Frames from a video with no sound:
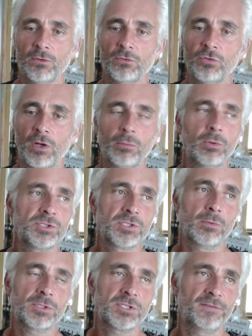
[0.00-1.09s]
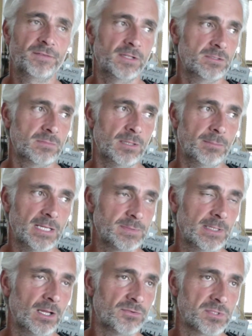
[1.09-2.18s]
Trying to watch her, watch her. It makes me
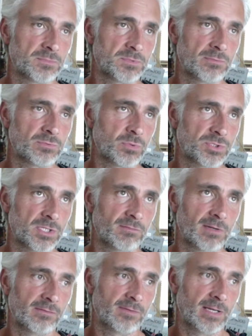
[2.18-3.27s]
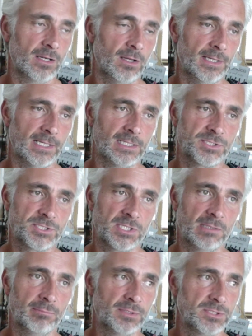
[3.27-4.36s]
laugh sometimes watching her run around like an headless
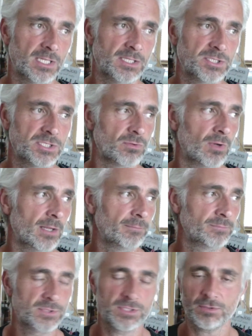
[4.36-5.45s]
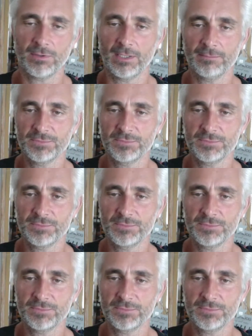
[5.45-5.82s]
chicken. But she, yeah, she's all right. She's all right.